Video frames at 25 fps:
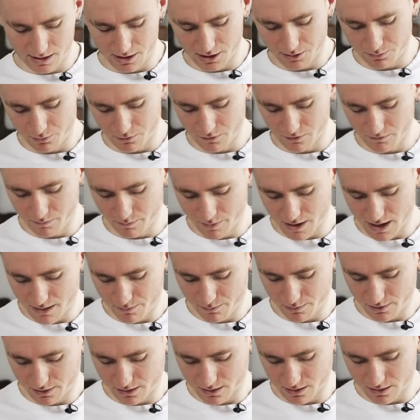teaspoon of
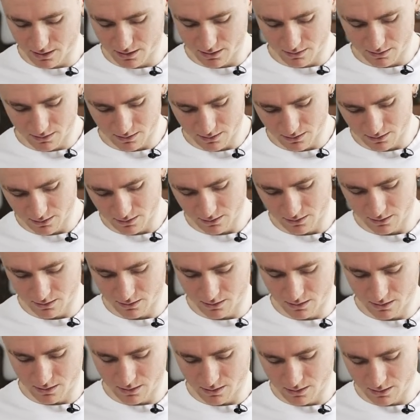paprika,
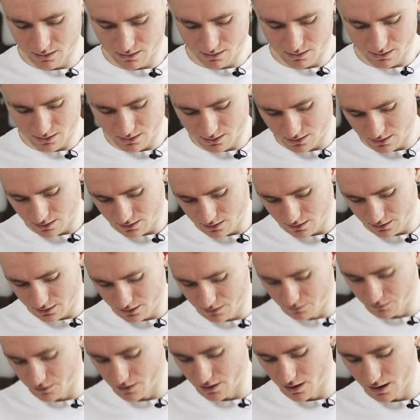
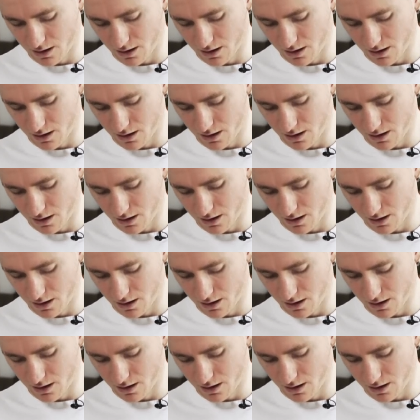some